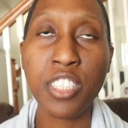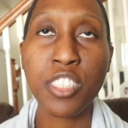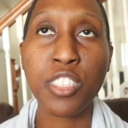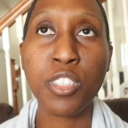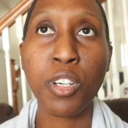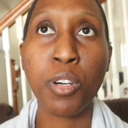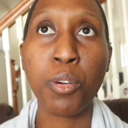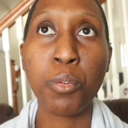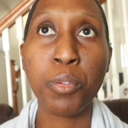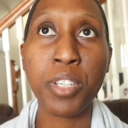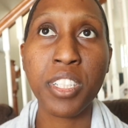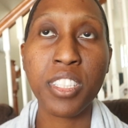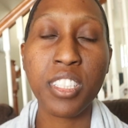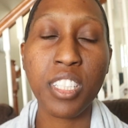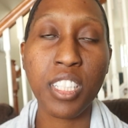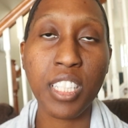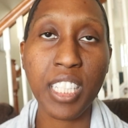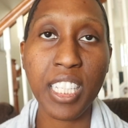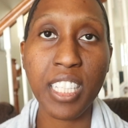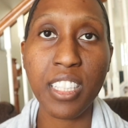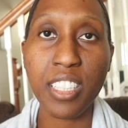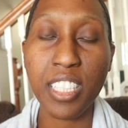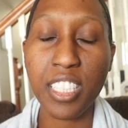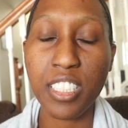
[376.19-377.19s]
So we
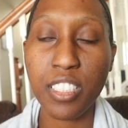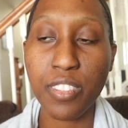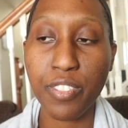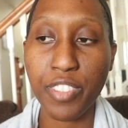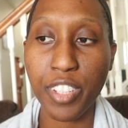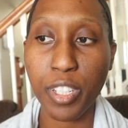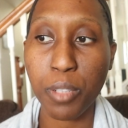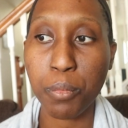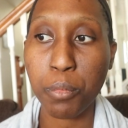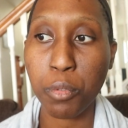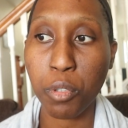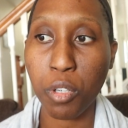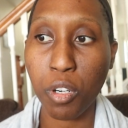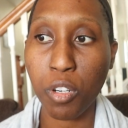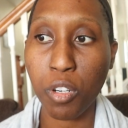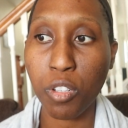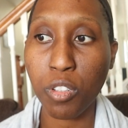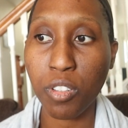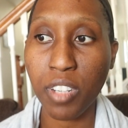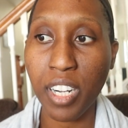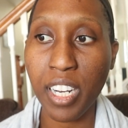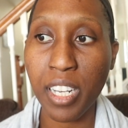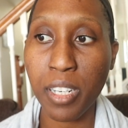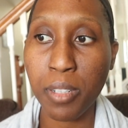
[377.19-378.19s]
delete these fear
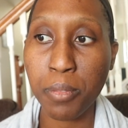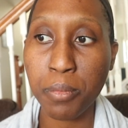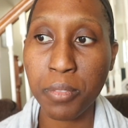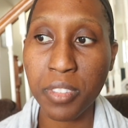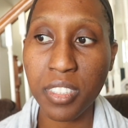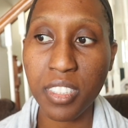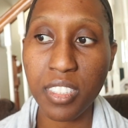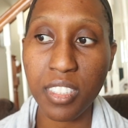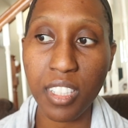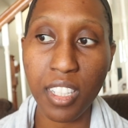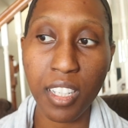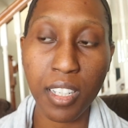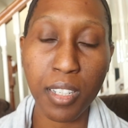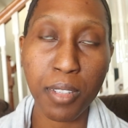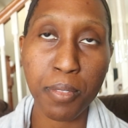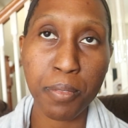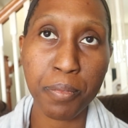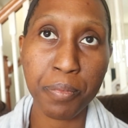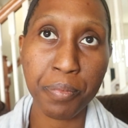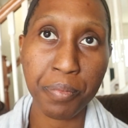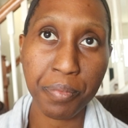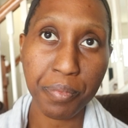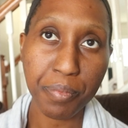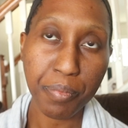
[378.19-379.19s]
programs.
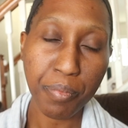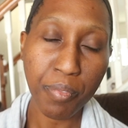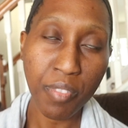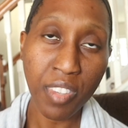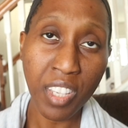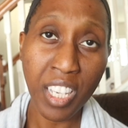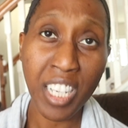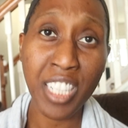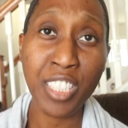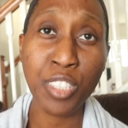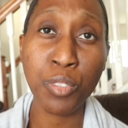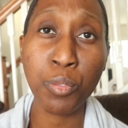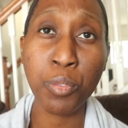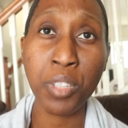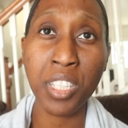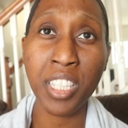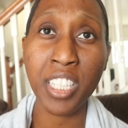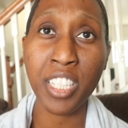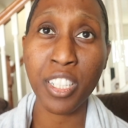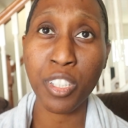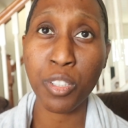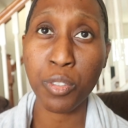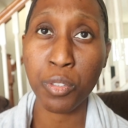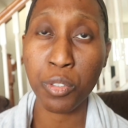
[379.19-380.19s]
Um, it's
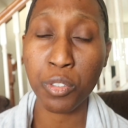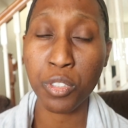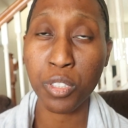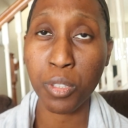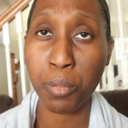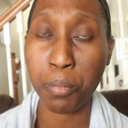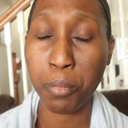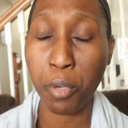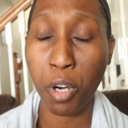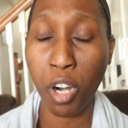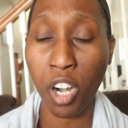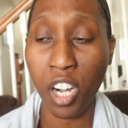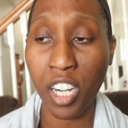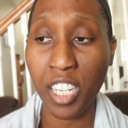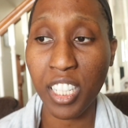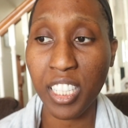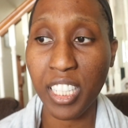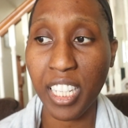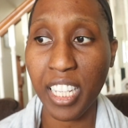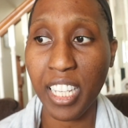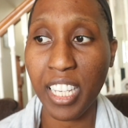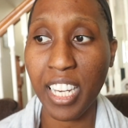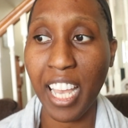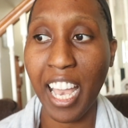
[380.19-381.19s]
really a crucial
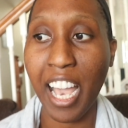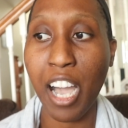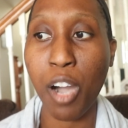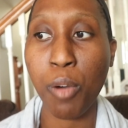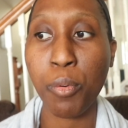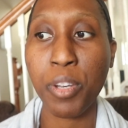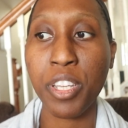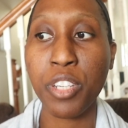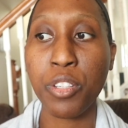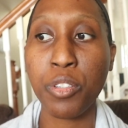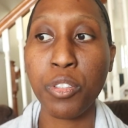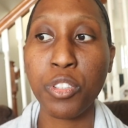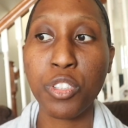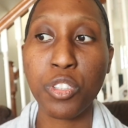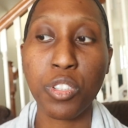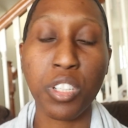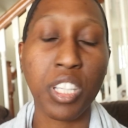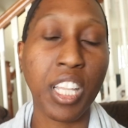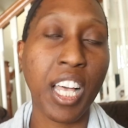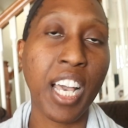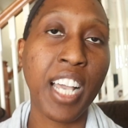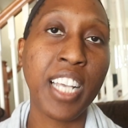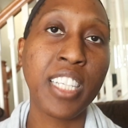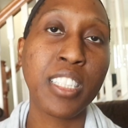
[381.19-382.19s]
part in how we
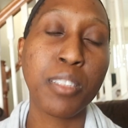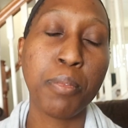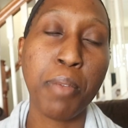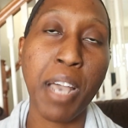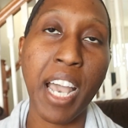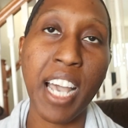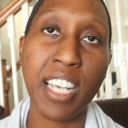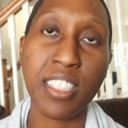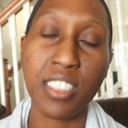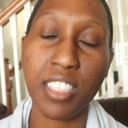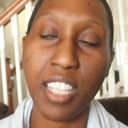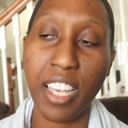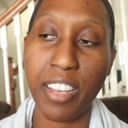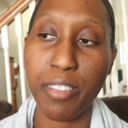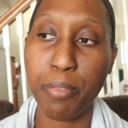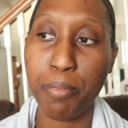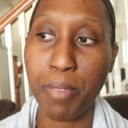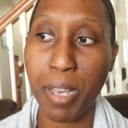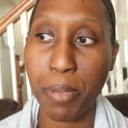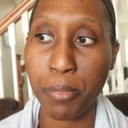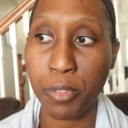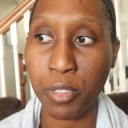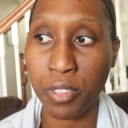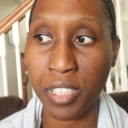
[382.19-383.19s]
neutralize past life
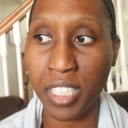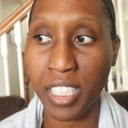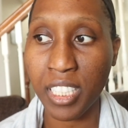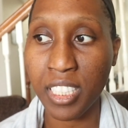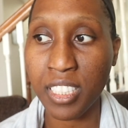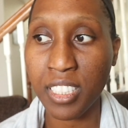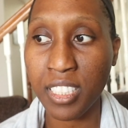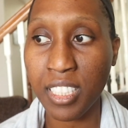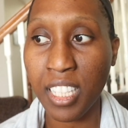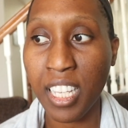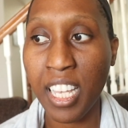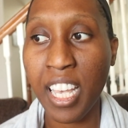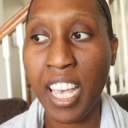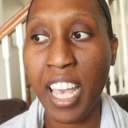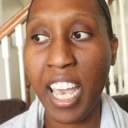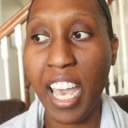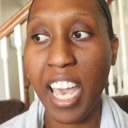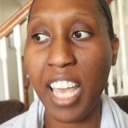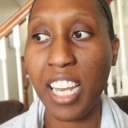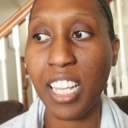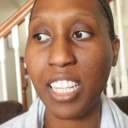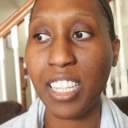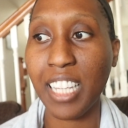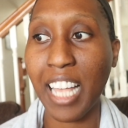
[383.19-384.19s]
memories
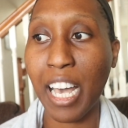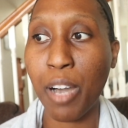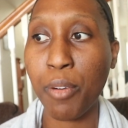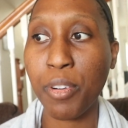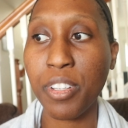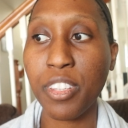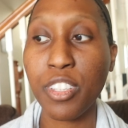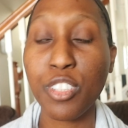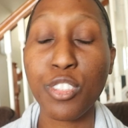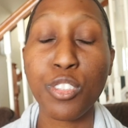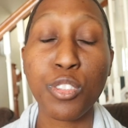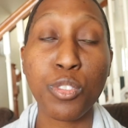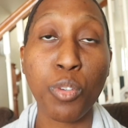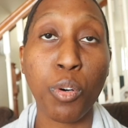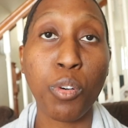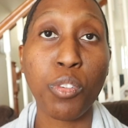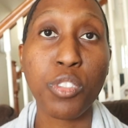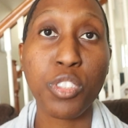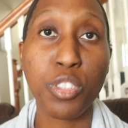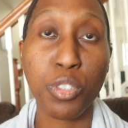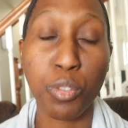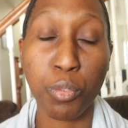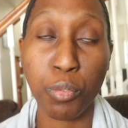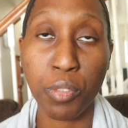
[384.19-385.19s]
and allowing the
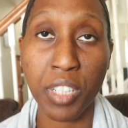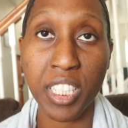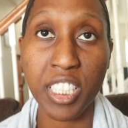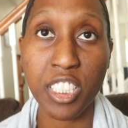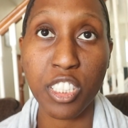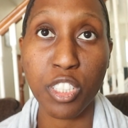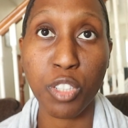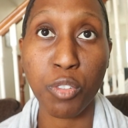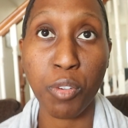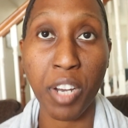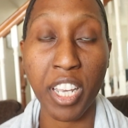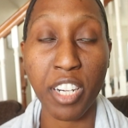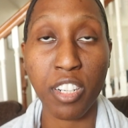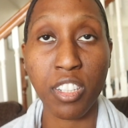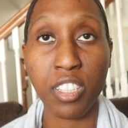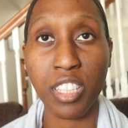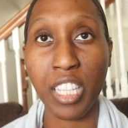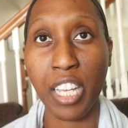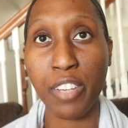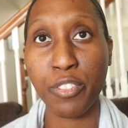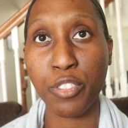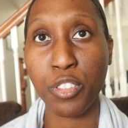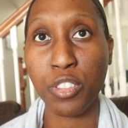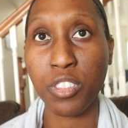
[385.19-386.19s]
soul to reach greater
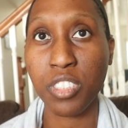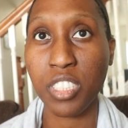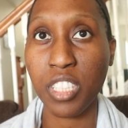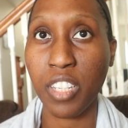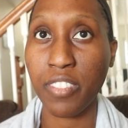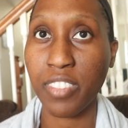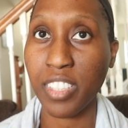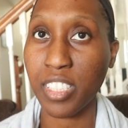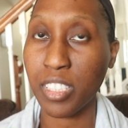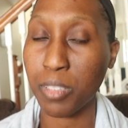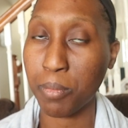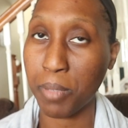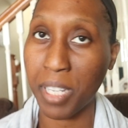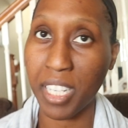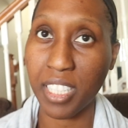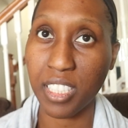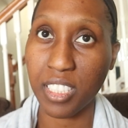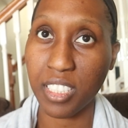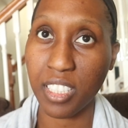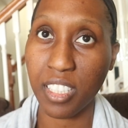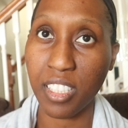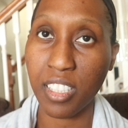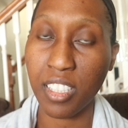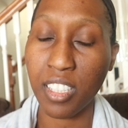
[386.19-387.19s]
levels of
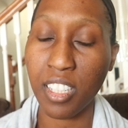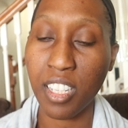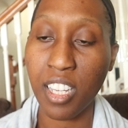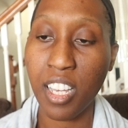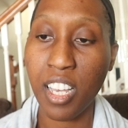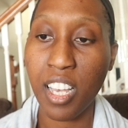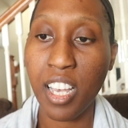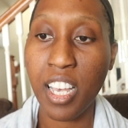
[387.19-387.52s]
expansion.